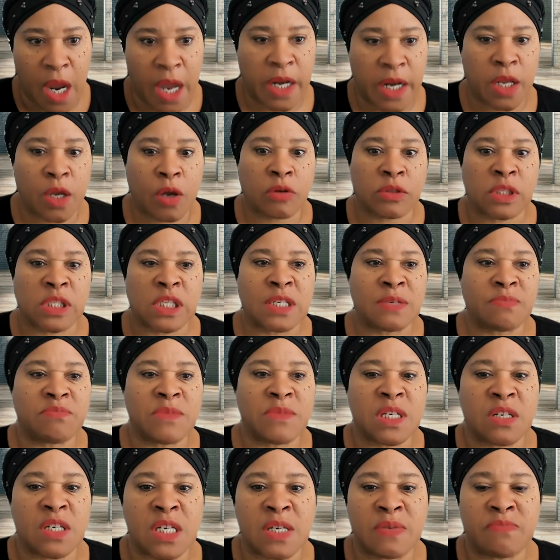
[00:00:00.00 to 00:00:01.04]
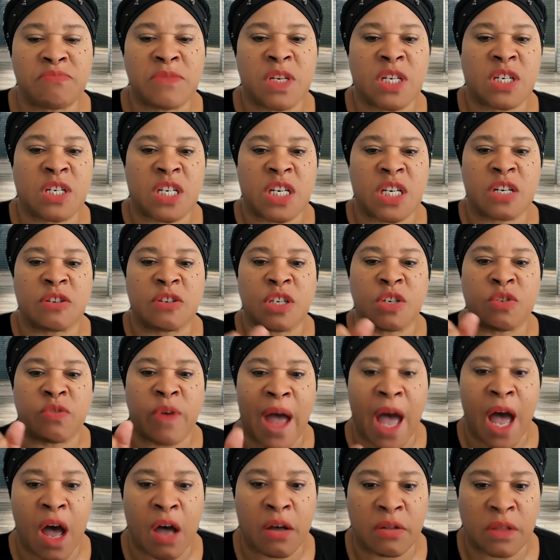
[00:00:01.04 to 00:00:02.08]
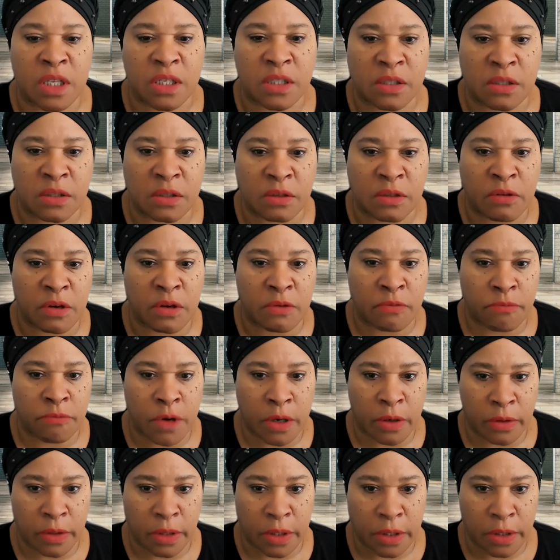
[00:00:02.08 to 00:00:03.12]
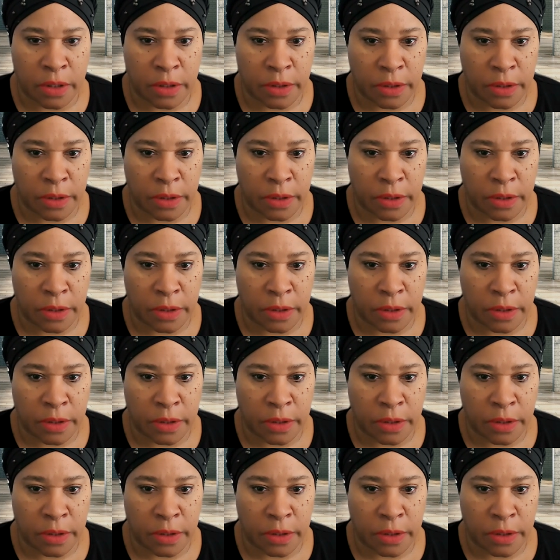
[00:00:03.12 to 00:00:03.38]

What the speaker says: And he goes, let me tell you how this is going to work.